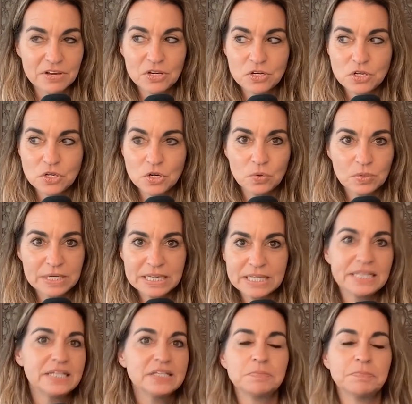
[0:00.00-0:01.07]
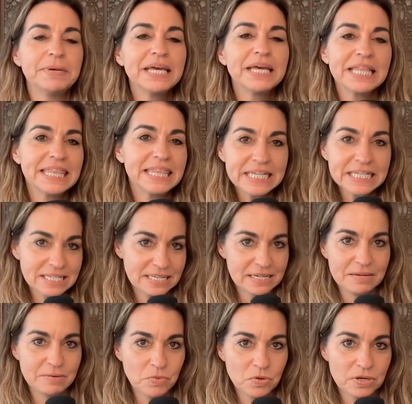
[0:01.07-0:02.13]
You don't need these big things
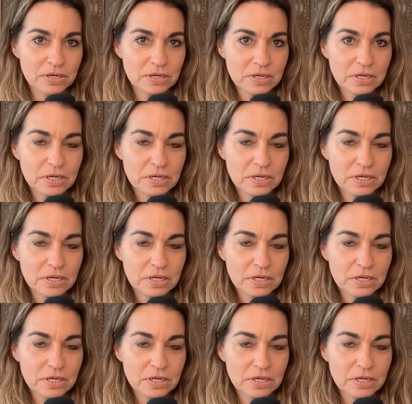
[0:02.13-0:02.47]
anymore.